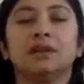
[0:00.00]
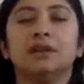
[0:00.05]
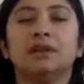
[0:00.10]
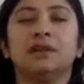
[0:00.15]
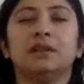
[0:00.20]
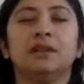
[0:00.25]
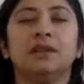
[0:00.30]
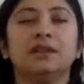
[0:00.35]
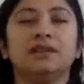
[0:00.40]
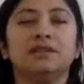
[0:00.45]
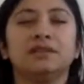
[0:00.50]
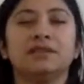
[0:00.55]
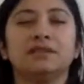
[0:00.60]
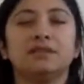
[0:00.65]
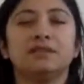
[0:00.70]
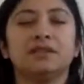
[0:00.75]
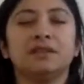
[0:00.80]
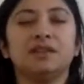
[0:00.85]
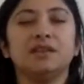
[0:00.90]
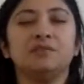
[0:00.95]
Let's just
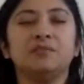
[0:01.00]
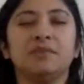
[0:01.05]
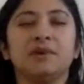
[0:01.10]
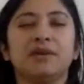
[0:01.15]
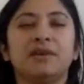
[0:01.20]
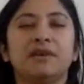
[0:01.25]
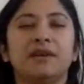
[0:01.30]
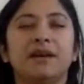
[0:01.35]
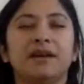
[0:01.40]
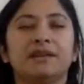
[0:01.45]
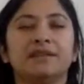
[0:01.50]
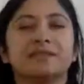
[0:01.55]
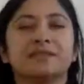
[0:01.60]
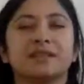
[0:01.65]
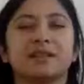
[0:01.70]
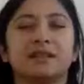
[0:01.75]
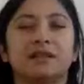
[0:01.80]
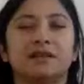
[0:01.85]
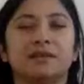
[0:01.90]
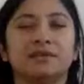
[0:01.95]
keep our eyes
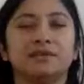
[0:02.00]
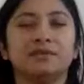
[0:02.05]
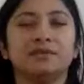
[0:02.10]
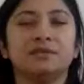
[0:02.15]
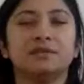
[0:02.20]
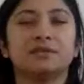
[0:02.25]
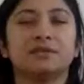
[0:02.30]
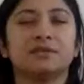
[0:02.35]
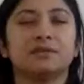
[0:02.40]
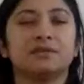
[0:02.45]
closed.